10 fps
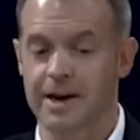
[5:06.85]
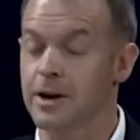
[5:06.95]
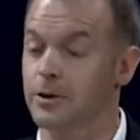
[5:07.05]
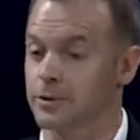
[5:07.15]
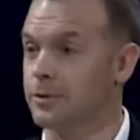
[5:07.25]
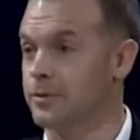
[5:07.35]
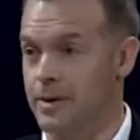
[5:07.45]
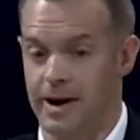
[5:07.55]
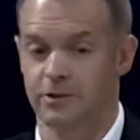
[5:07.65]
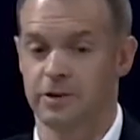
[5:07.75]
He also
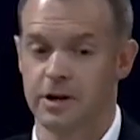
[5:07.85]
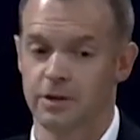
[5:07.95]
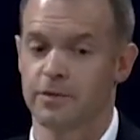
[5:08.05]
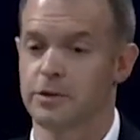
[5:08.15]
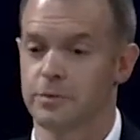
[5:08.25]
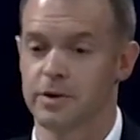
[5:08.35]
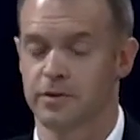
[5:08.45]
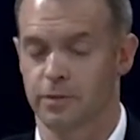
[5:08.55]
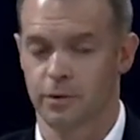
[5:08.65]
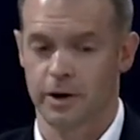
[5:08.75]
actually interviewed me
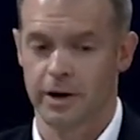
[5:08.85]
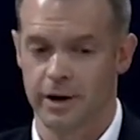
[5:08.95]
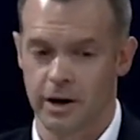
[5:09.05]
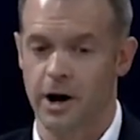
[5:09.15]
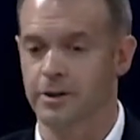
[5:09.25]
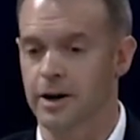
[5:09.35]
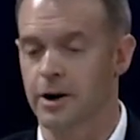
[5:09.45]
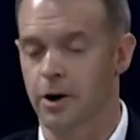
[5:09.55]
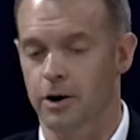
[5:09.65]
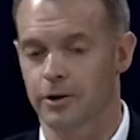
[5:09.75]
for an online
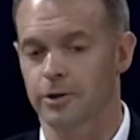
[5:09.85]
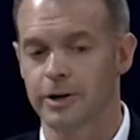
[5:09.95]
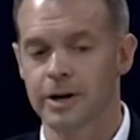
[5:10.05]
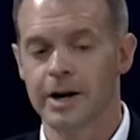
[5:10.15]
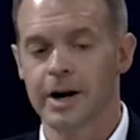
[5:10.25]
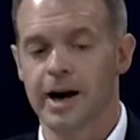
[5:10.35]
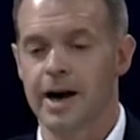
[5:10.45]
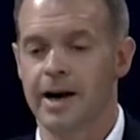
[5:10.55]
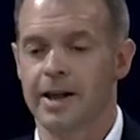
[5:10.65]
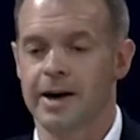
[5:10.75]
article.
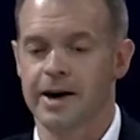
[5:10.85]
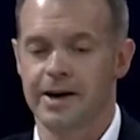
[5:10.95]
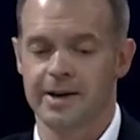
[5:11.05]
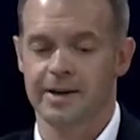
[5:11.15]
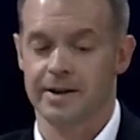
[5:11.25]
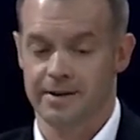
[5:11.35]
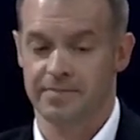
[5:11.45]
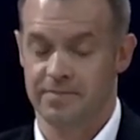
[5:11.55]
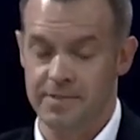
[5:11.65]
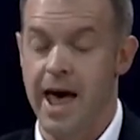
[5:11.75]
And
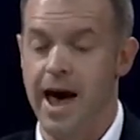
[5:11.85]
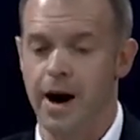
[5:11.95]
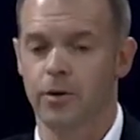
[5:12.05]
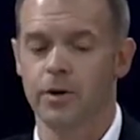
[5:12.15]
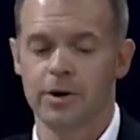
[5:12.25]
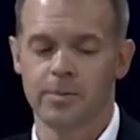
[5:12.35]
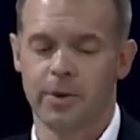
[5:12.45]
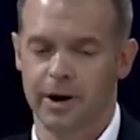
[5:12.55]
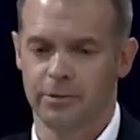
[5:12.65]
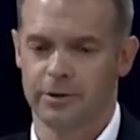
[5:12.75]
now,
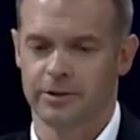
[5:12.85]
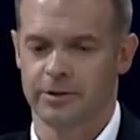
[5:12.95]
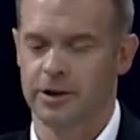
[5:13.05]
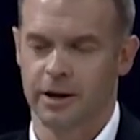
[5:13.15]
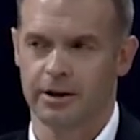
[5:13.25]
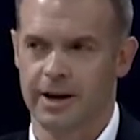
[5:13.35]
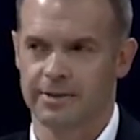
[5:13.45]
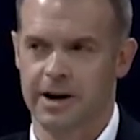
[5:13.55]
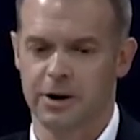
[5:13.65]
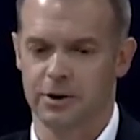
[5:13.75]
But it was, you got a lot of
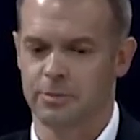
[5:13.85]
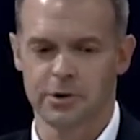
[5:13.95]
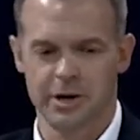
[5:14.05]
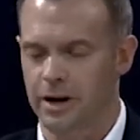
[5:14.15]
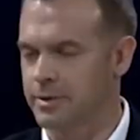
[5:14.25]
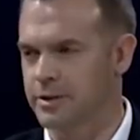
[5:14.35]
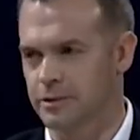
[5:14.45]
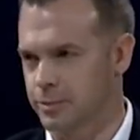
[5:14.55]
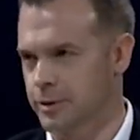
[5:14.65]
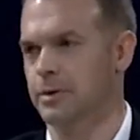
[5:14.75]
talent, but you got to be
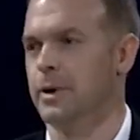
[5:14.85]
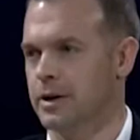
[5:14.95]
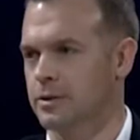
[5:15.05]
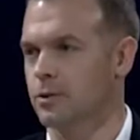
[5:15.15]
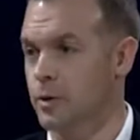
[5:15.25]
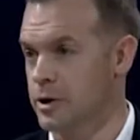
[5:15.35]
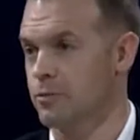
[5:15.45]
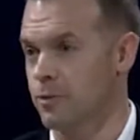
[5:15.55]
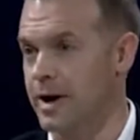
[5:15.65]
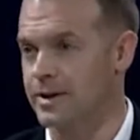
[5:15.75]
disciplined about the way you
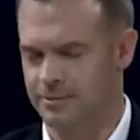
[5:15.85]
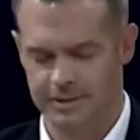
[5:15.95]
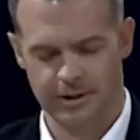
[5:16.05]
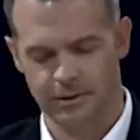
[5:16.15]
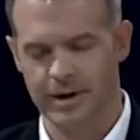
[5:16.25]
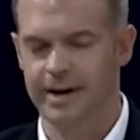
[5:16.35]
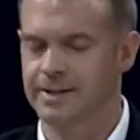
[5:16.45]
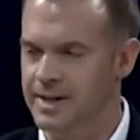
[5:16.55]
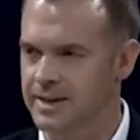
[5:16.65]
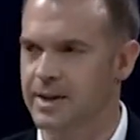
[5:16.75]
write. I was like, okay,
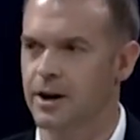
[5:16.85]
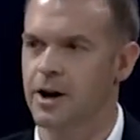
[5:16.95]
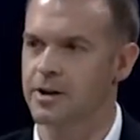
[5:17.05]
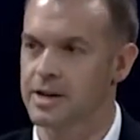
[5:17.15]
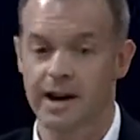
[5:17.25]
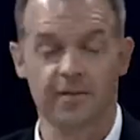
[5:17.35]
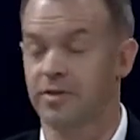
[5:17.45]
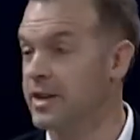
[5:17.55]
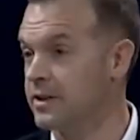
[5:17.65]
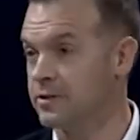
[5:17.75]
take that on. You got to have
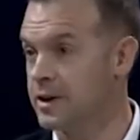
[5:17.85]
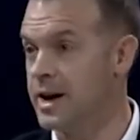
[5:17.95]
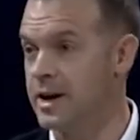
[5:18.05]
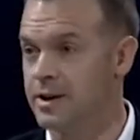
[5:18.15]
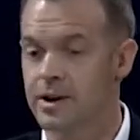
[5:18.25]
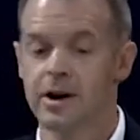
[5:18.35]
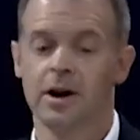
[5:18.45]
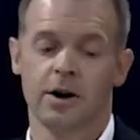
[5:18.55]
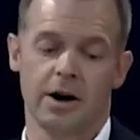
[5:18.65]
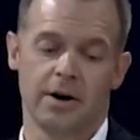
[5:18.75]
thick skin.
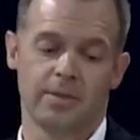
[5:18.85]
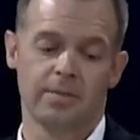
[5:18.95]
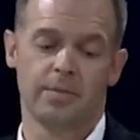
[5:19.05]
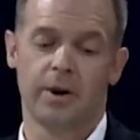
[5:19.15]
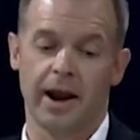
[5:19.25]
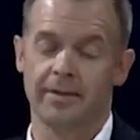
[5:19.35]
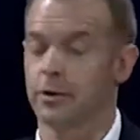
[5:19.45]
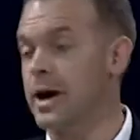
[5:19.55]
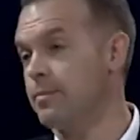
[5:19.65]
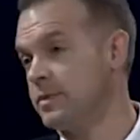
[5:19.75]
But after
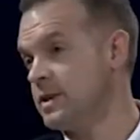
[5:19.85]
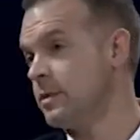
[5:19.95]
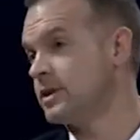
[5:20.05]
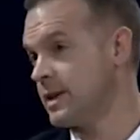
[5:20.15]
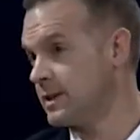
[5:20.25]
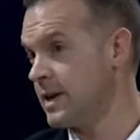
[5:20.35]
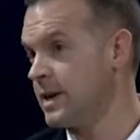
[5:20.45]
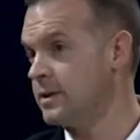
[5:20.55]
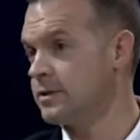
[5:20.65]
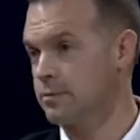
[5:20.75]
18 months, 8
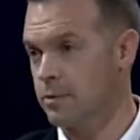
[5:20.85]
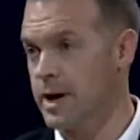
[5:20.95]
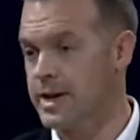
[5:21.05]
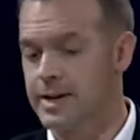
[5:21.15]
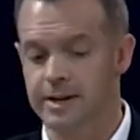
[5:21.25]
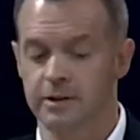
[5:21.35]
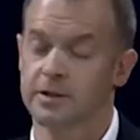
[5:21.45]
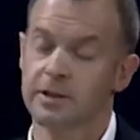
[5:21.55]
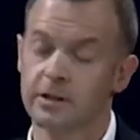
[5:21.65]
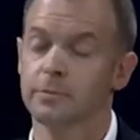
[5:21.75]
days of writing it,
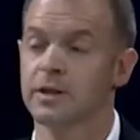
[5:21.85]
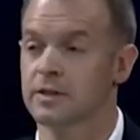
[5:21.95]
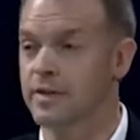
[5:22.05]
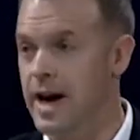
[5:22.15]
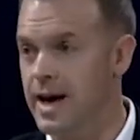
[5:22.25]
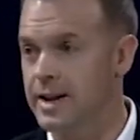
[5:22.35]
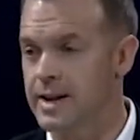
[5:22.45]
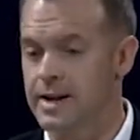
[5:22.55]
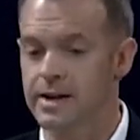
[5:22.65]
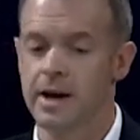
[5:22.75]
6 months of
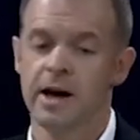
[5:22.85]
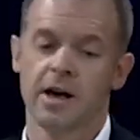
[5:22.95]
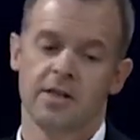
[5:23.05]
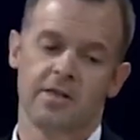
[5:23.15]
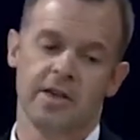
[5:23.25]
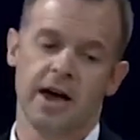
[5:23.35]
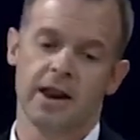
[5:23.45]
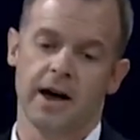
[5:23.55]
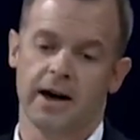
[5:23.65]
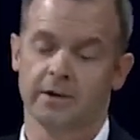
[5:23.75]
editing, then
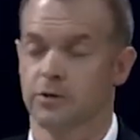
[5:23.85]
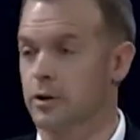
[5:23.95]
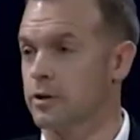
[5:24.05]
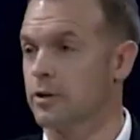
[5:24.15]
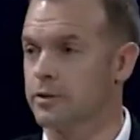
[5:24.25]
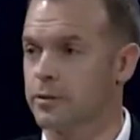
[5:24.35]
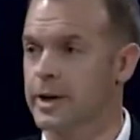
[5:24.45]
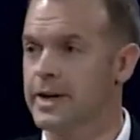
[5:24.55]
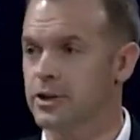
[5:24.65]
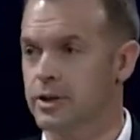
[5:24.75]
I started to look for an
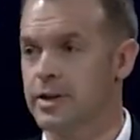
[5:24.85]
agent.